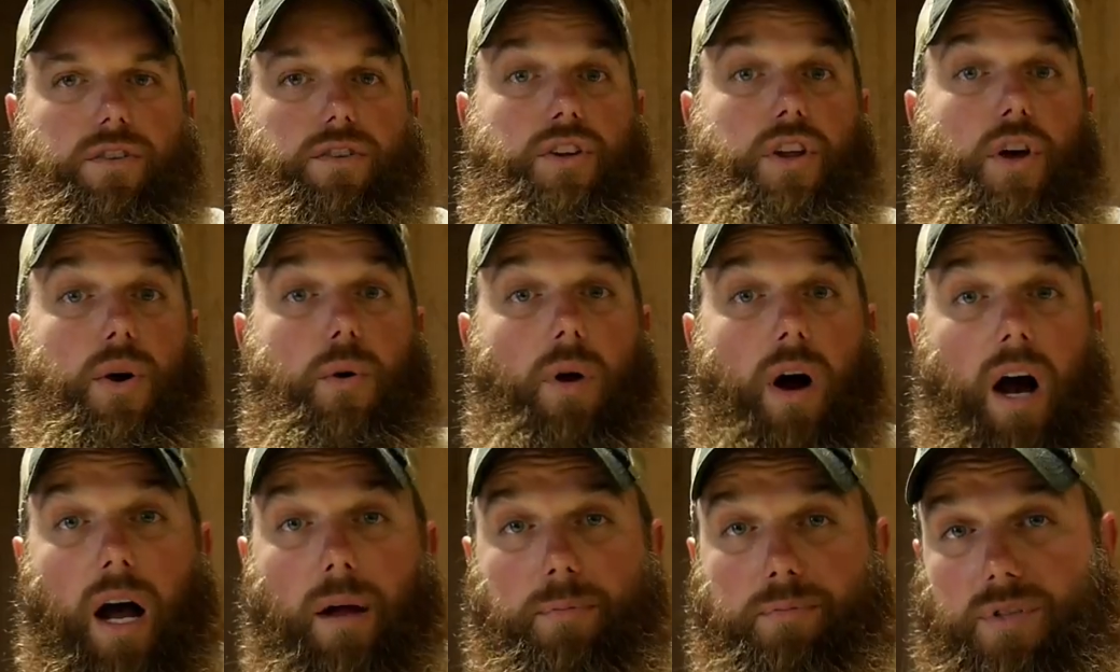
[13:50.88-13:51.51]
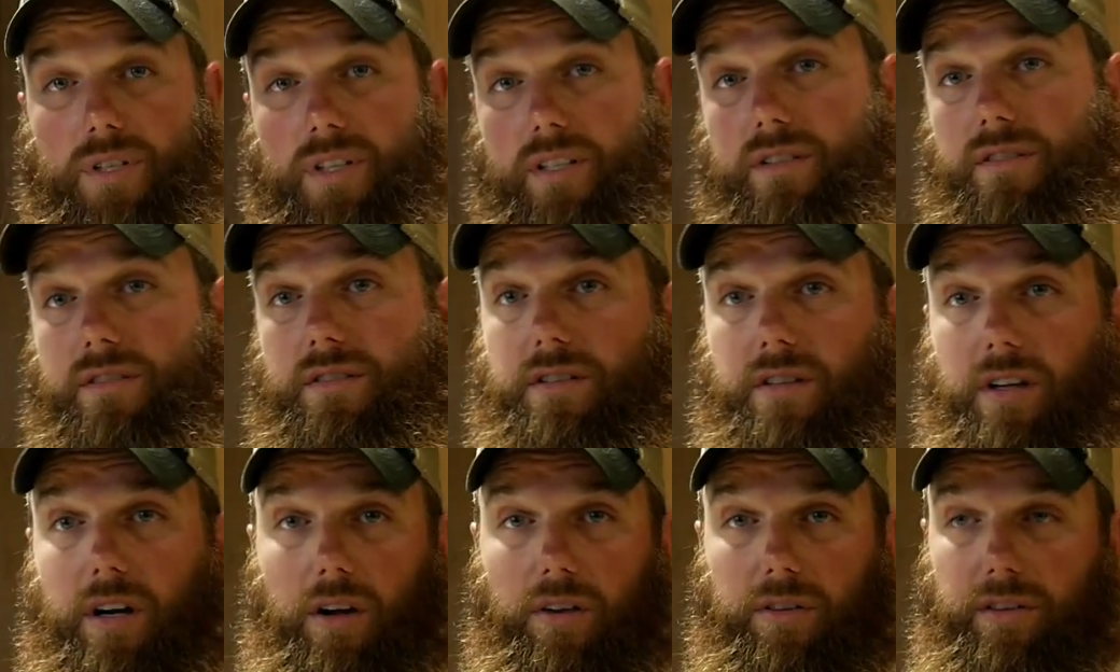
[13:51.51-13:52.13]
Two
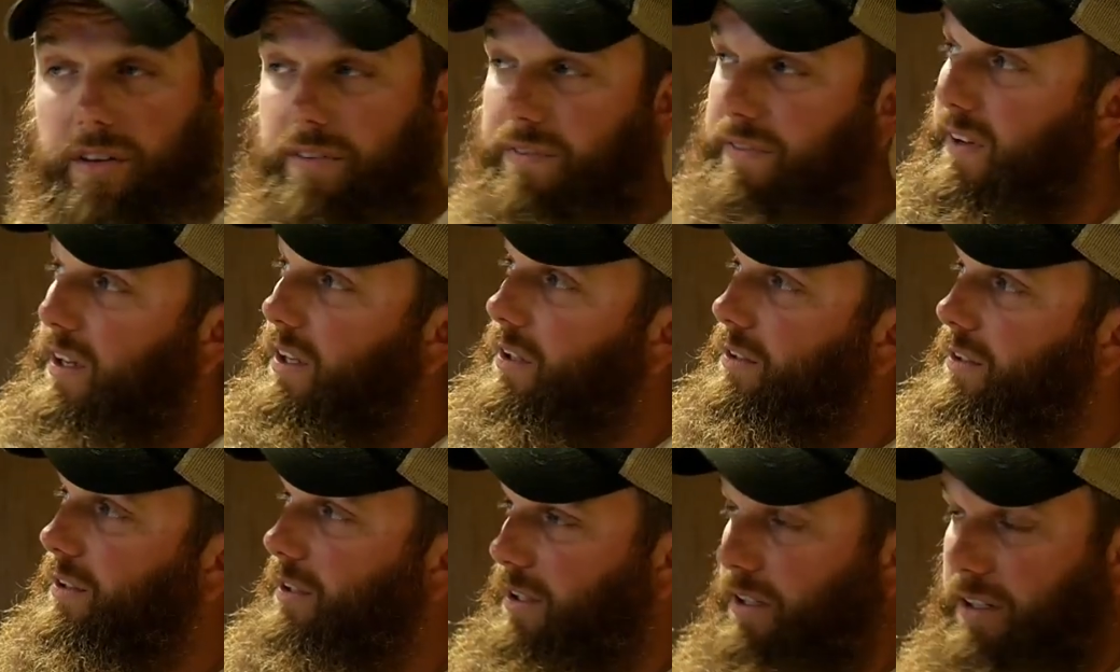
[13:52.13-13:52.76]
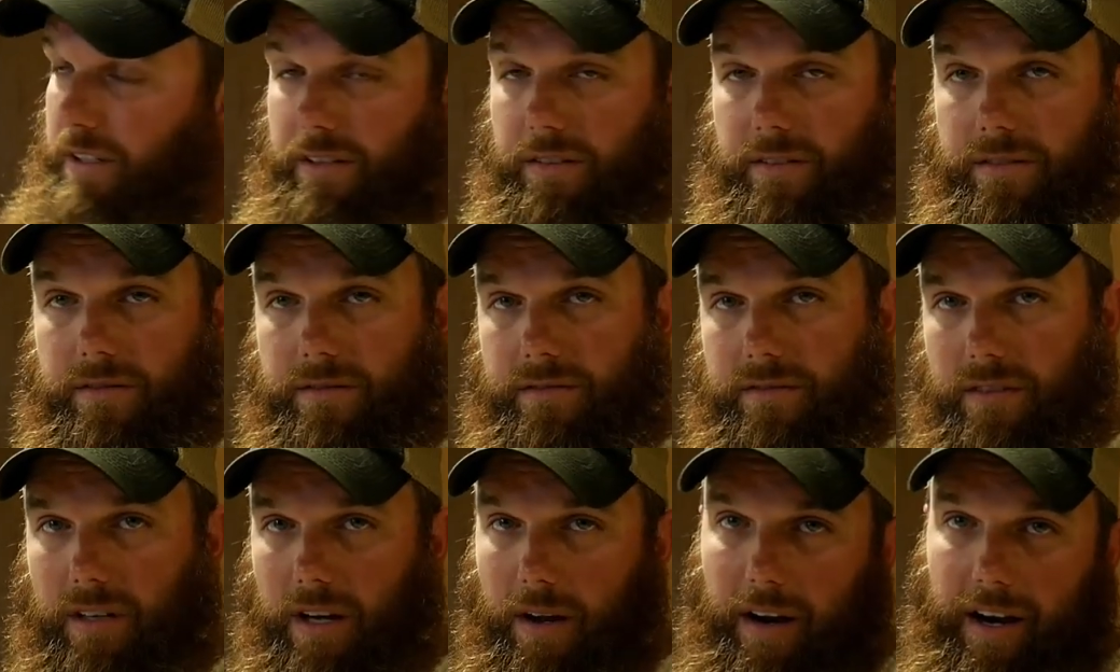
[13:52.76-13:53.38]
options on the filter.
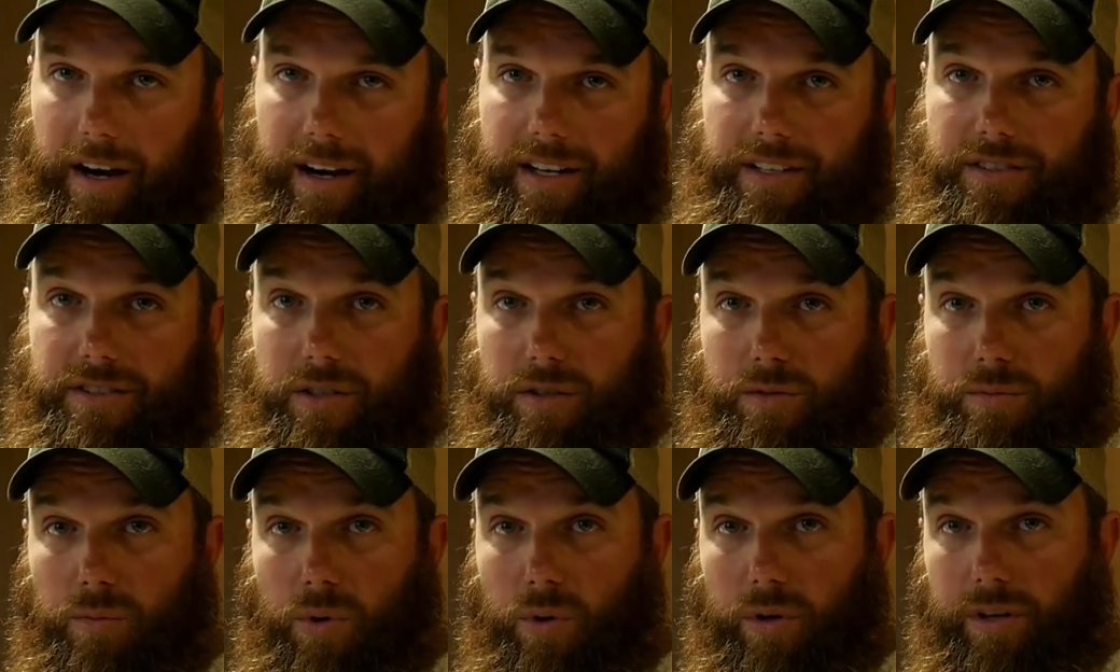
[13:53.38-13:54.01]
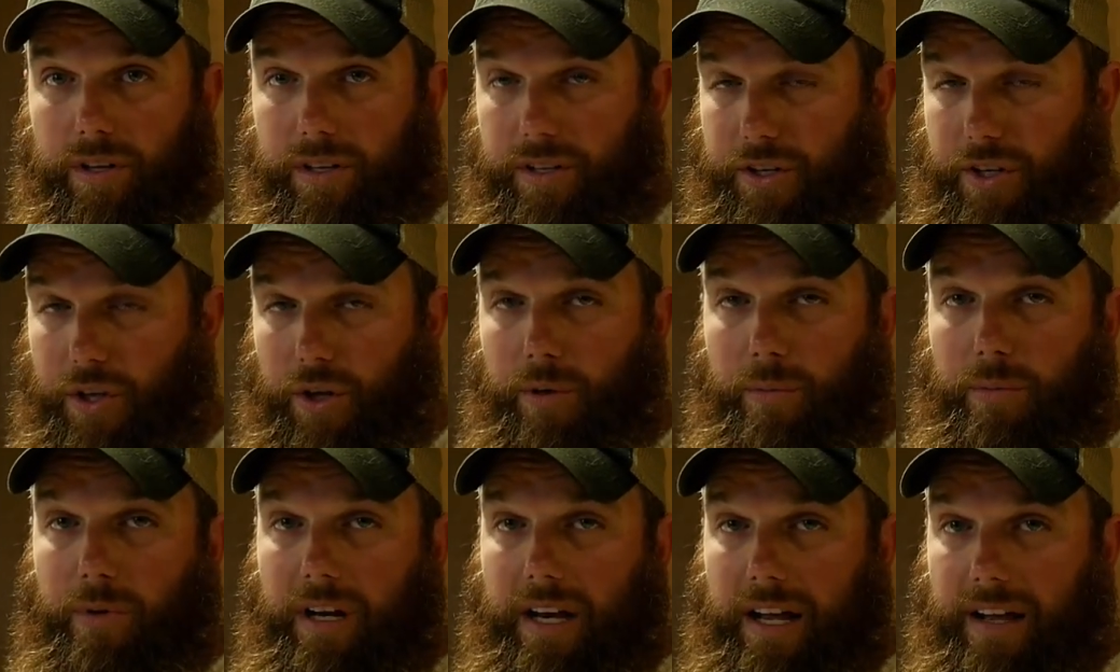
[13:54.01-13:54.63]
Now, I guess there's more than
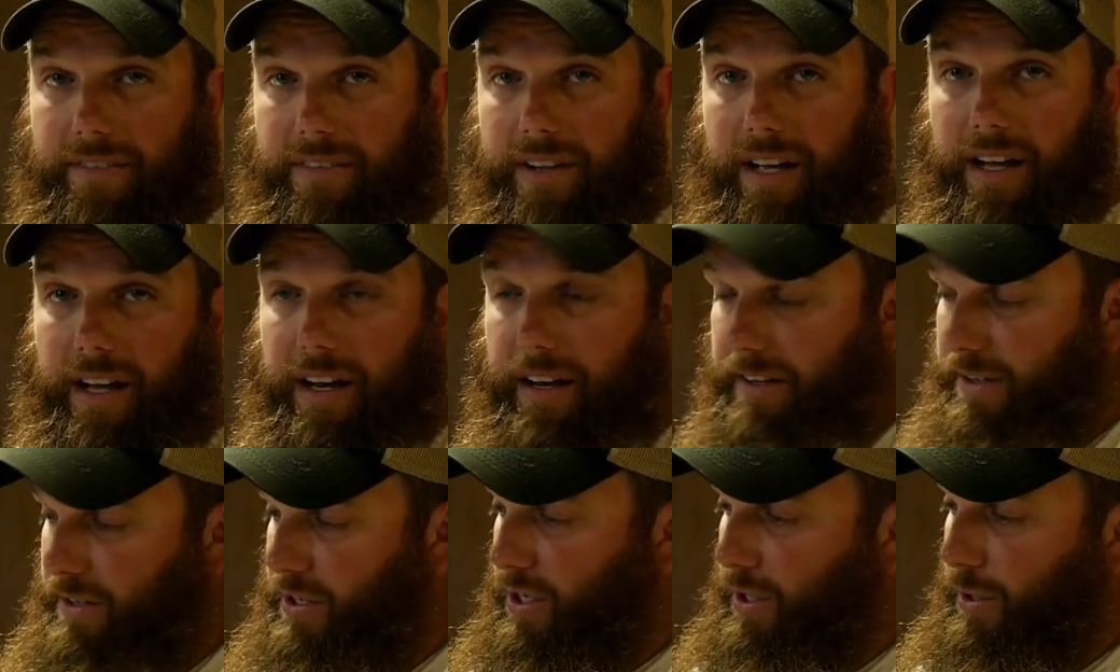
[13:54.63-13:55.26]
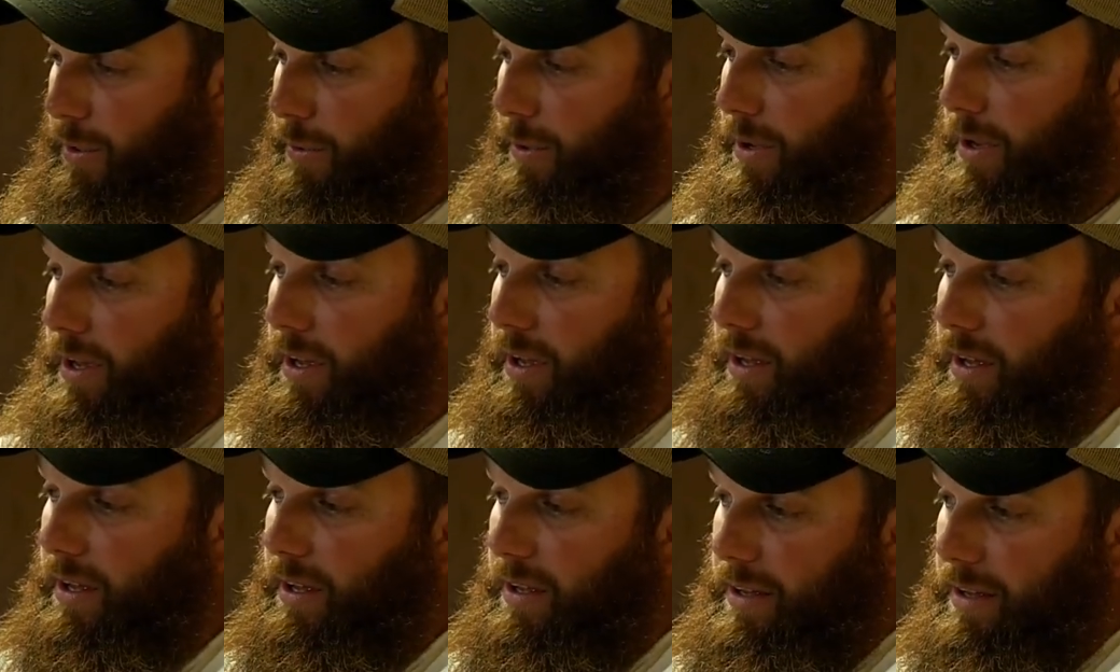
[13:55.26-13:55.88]
two, but I've got two.
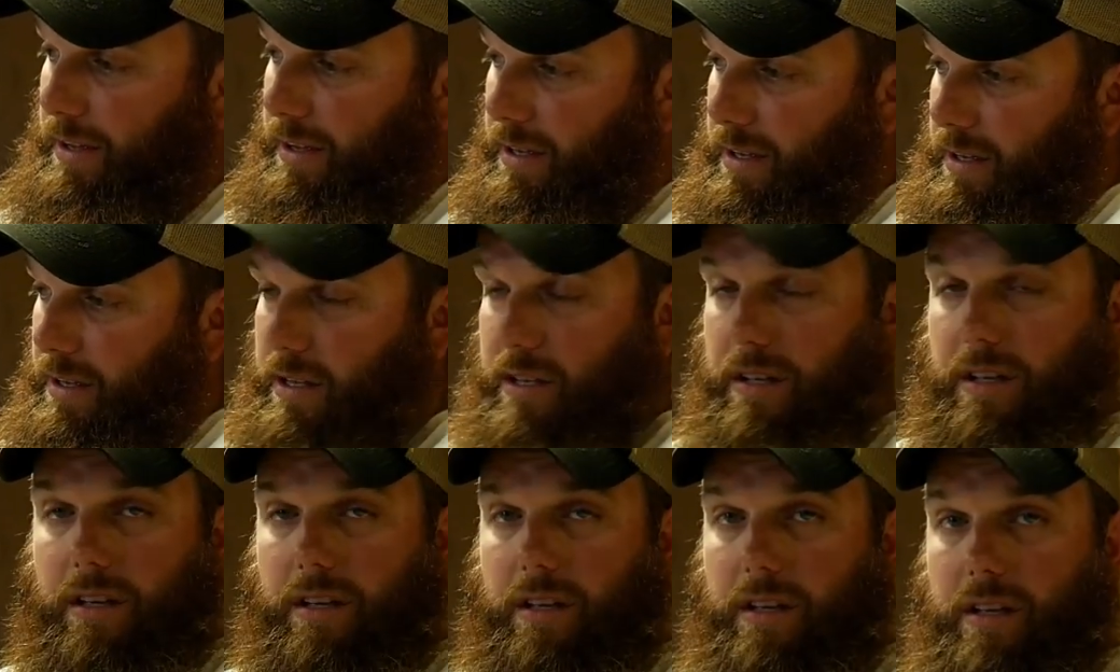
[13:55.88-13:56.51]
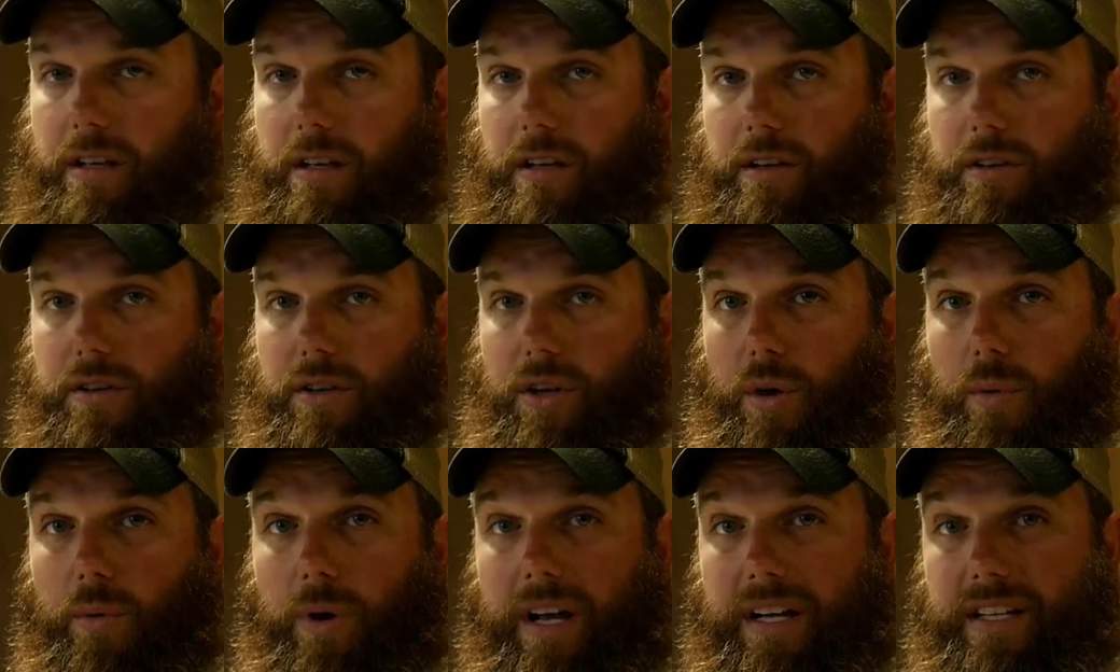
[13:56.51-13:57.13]

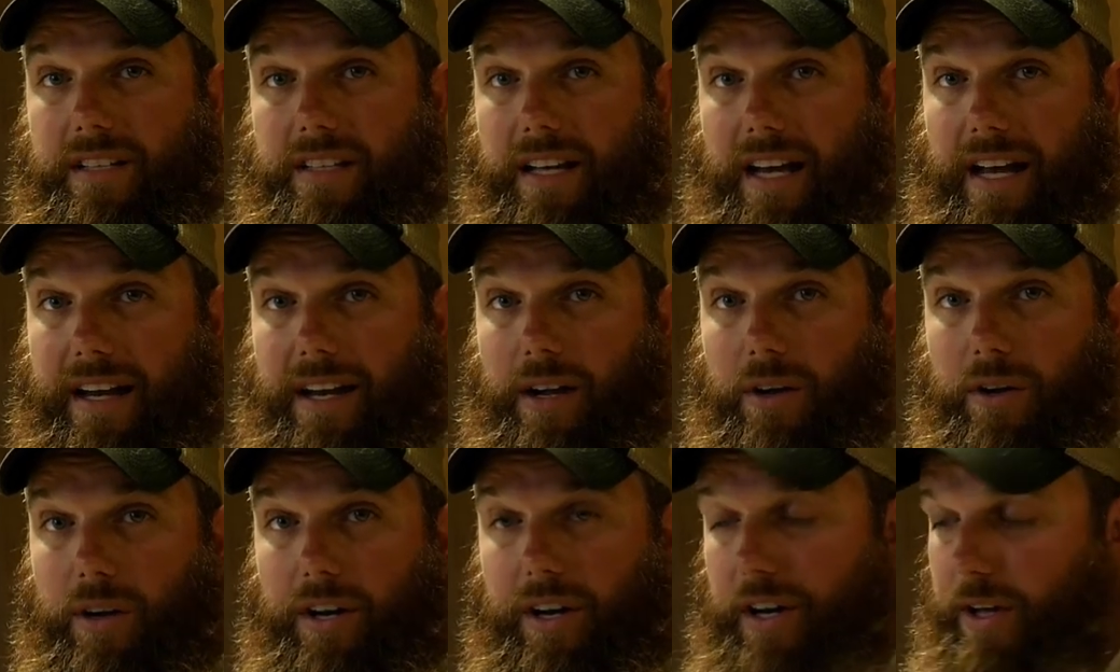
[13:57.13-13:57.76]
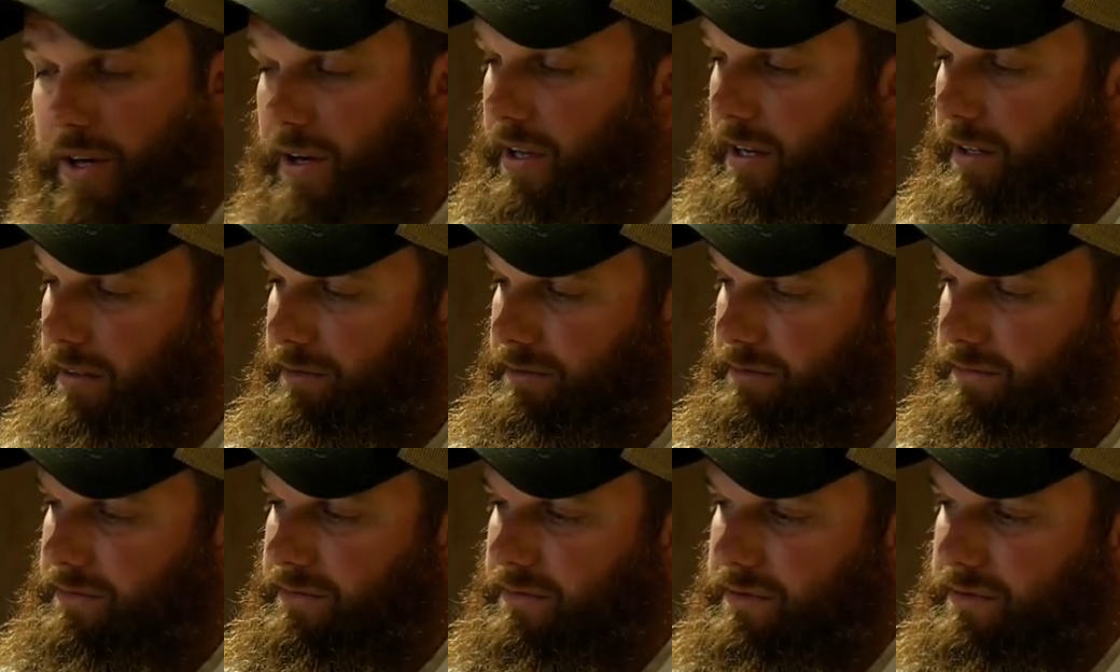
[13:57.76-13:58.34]
Two ways I know to do it.